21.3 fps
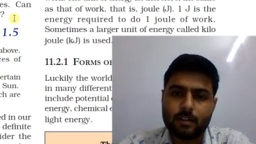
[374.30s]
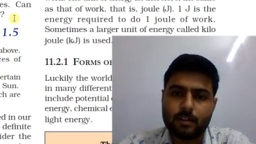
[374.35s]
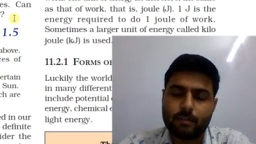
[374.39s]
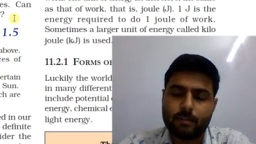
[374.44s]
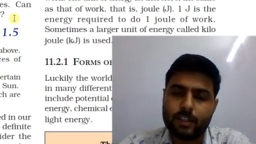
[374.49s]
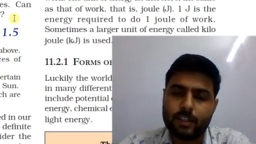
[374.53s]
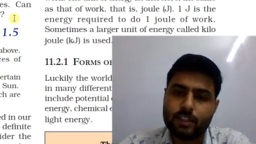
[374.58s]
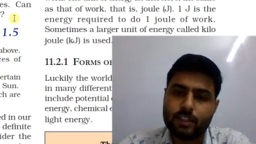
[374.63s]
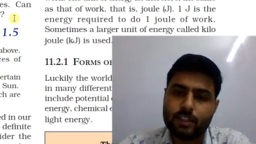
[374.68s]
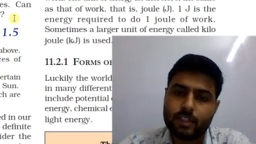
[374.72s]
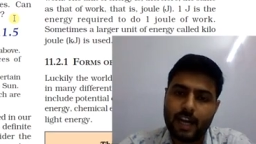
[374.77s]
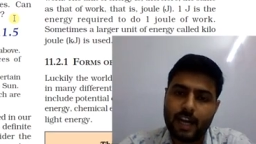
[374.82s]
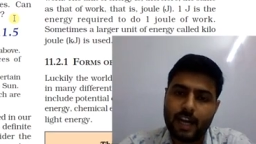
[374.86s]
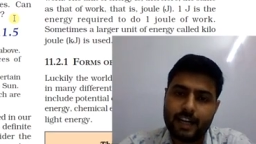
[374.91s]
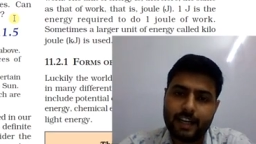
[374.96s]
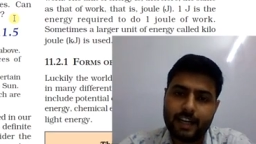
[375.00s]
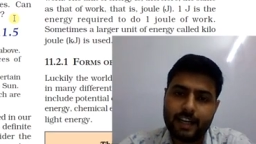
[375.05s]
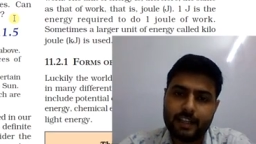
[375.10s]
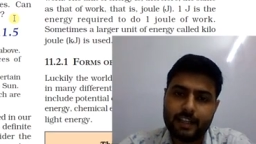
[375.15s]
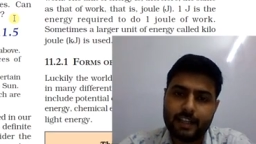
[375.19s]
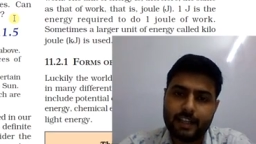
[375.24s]
we
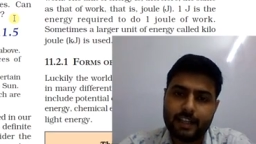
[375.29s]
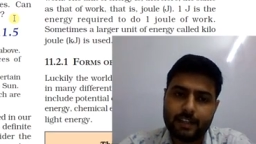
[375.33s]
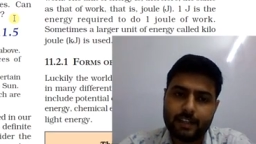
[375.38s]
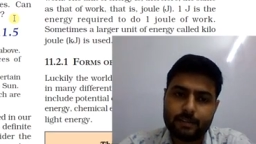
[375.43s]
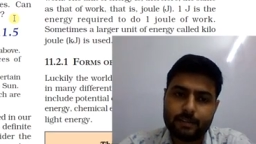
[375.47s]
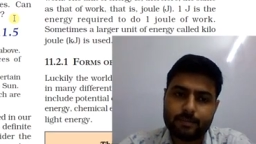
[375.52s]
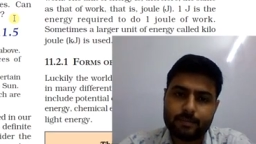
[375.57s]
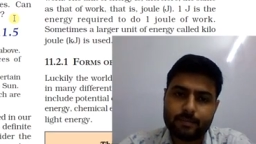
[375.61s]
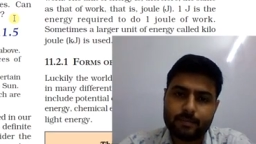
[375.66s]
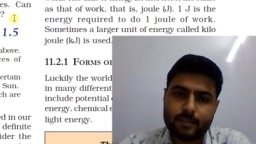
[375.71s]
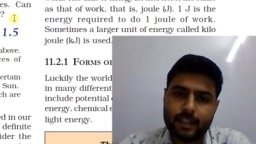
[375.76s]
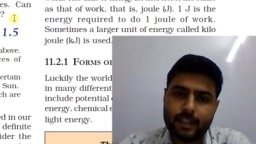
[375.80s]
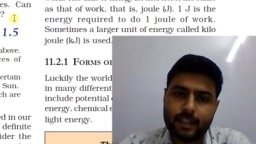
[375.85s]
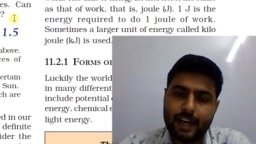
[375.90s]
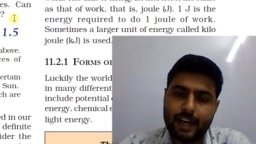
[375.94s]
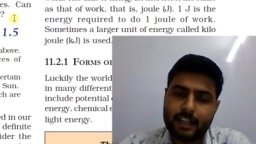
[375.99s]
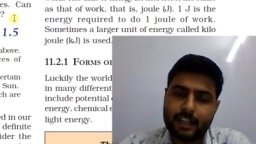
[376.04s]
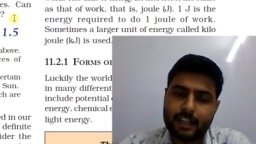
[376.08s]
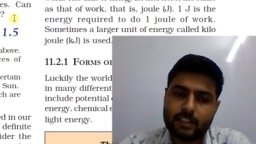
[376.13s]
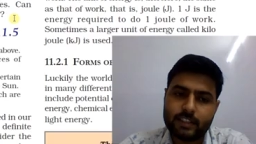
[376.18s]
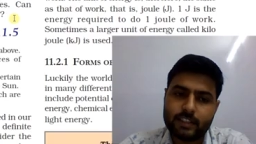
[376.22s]
started that
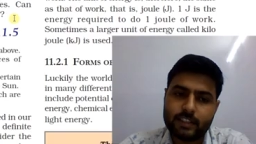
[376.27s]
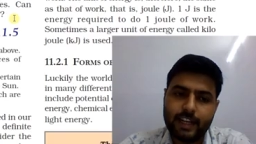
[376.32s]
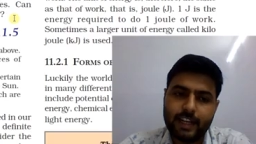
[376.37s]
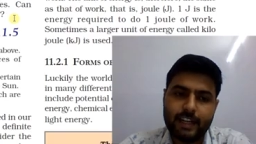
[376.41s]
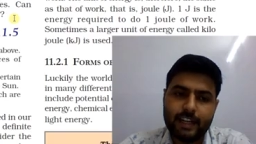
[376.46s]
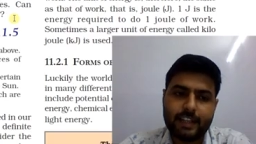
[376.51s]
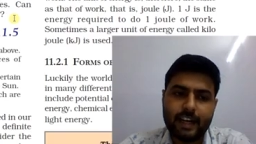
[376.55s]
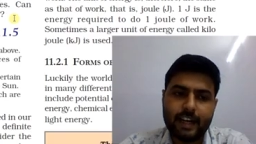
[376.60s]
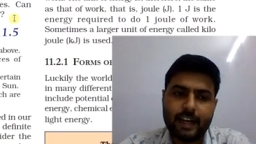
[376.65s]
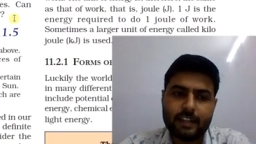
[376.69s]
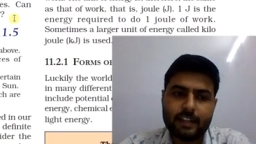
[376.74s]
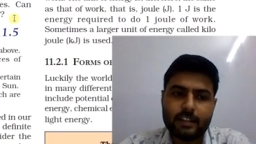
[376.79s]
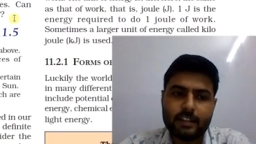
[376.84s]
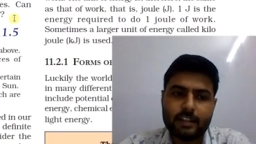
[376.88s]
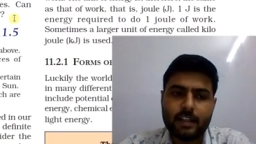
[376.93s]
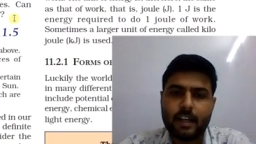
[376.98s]
and said that